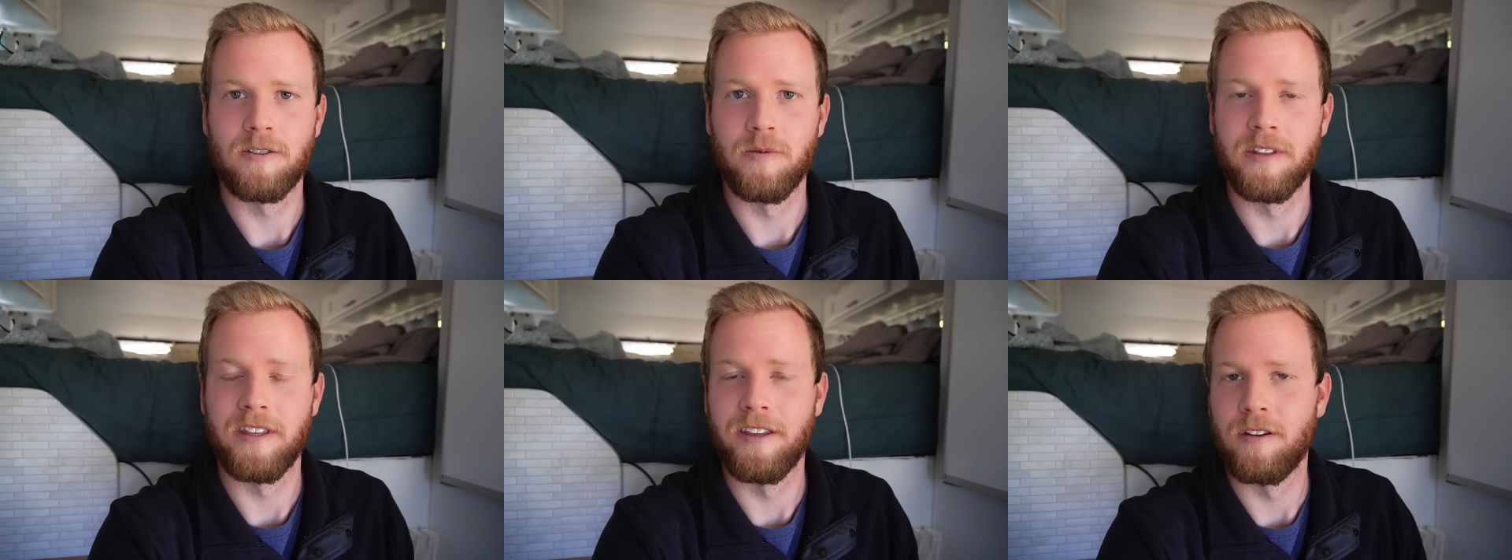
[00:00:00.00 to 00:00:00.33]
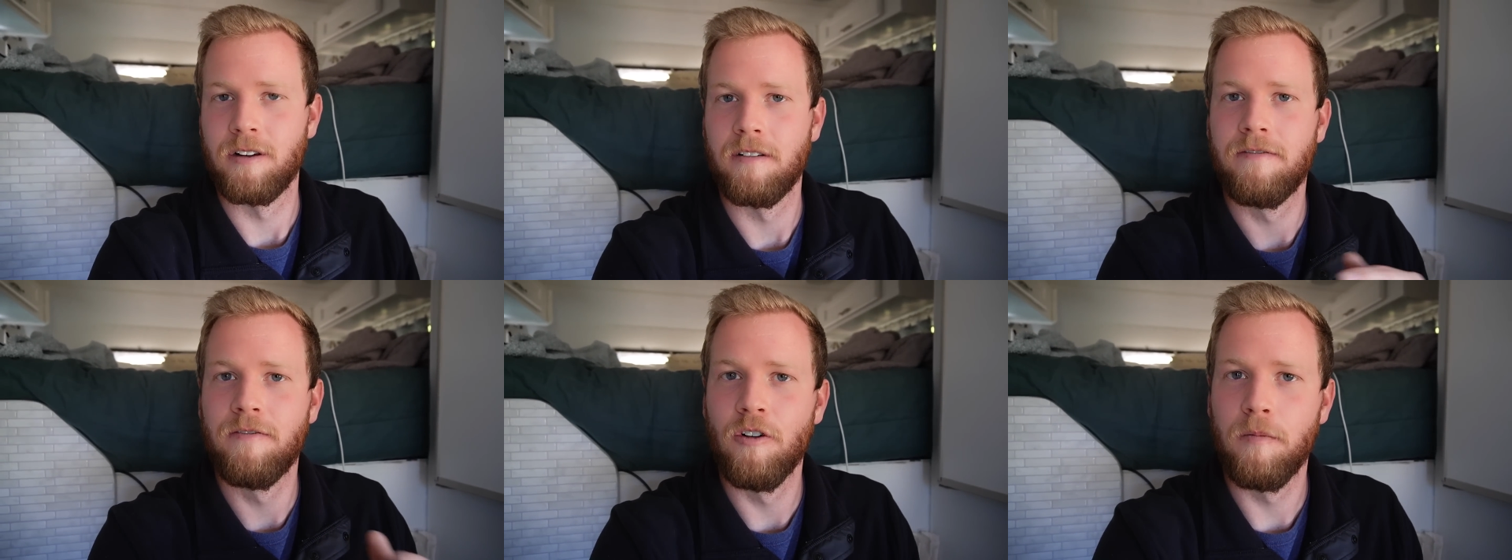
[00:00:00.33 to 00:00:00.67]
with either
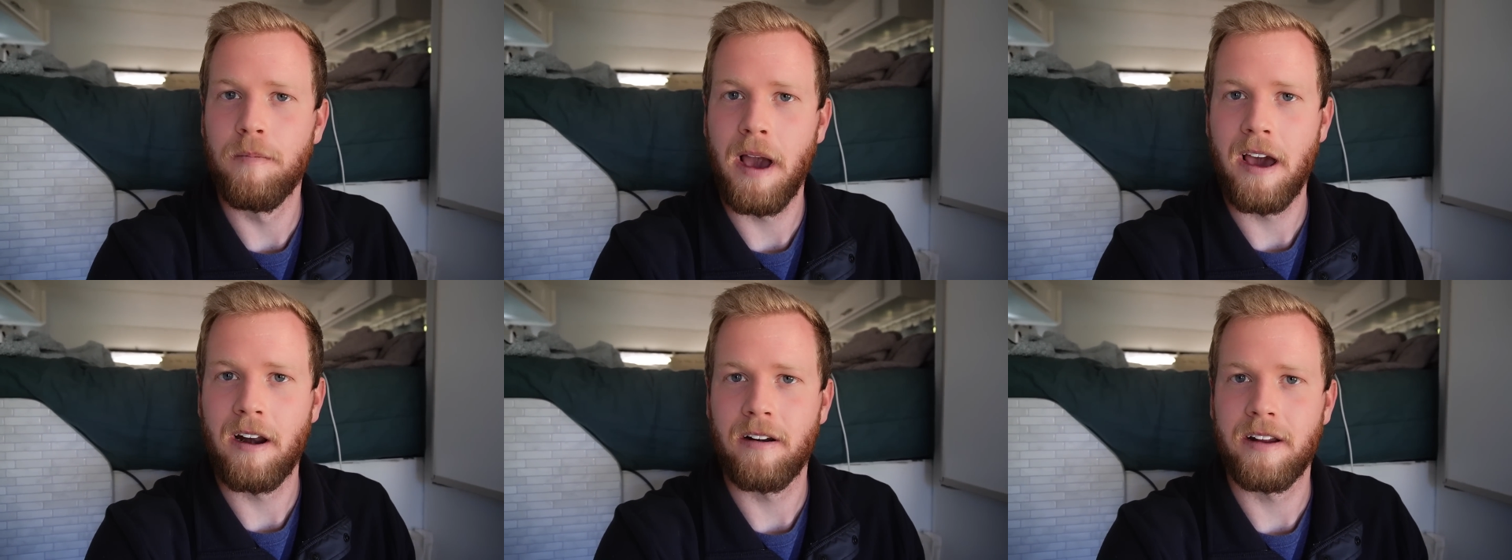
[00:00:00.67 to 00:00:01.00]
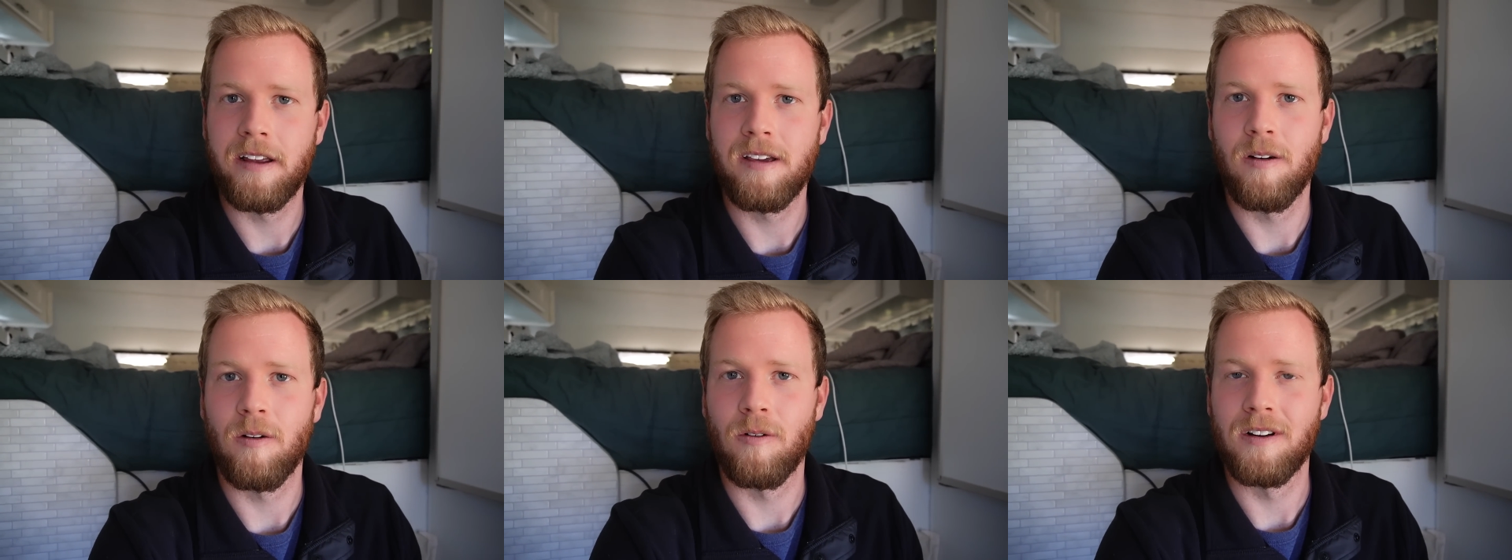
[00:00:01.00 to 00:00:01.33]
a full
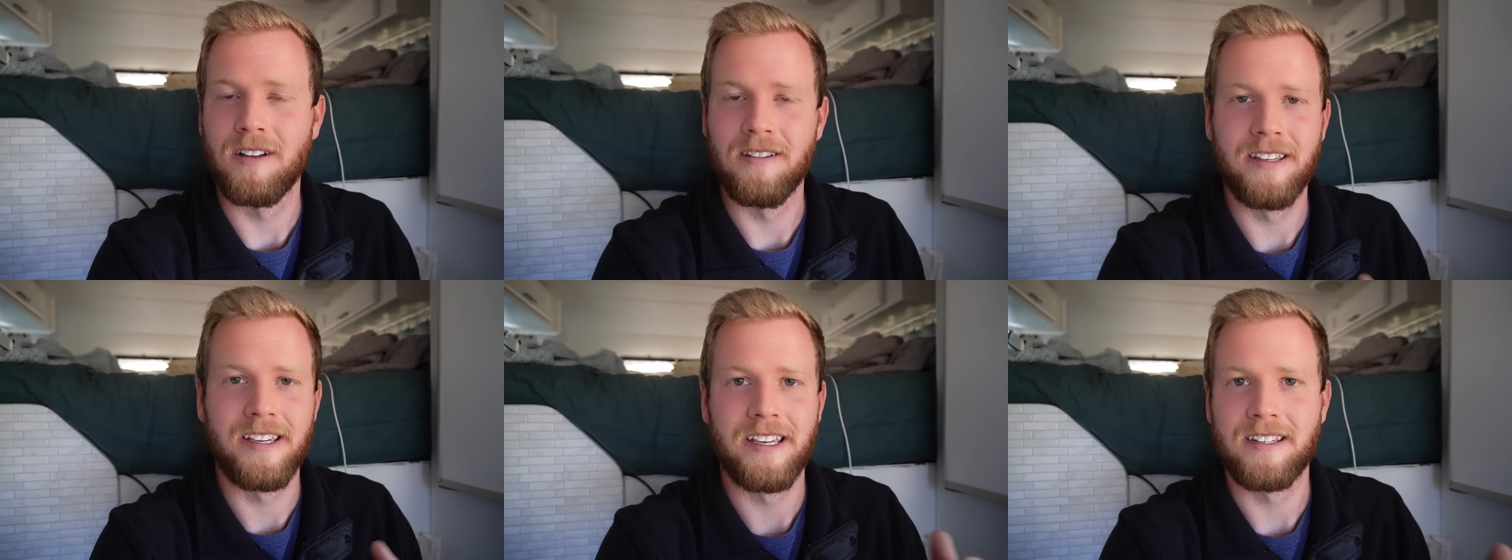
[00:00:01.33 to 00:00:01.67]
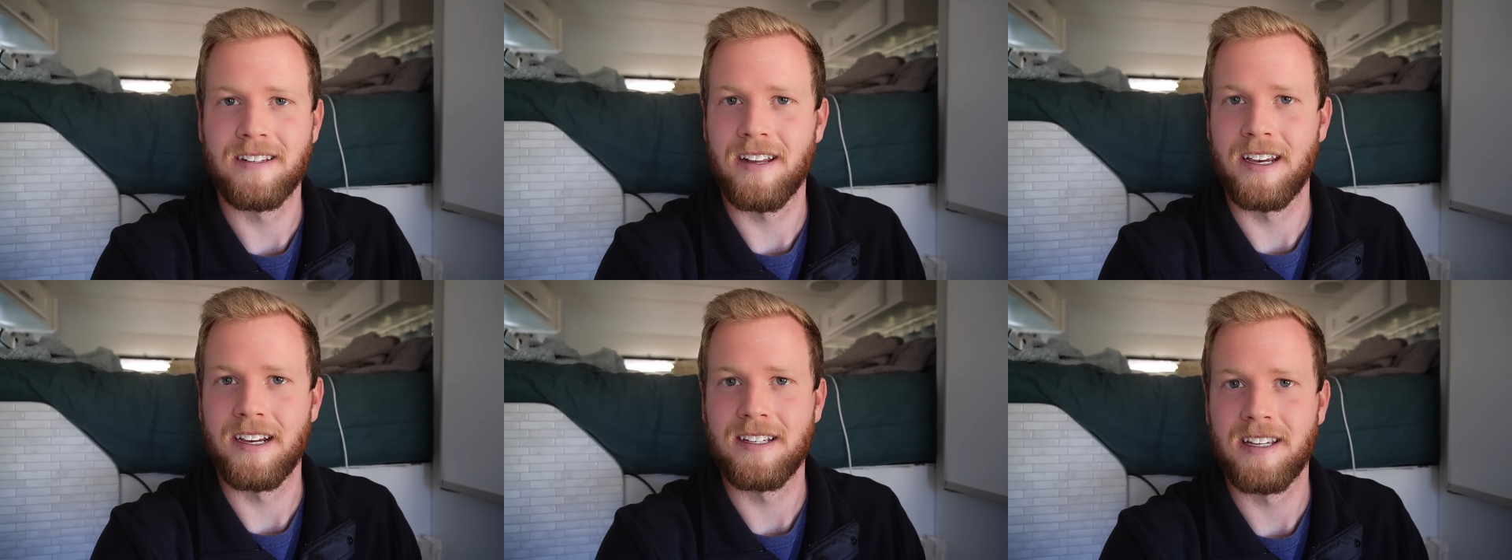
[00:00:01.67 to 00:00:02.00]
battery or at least like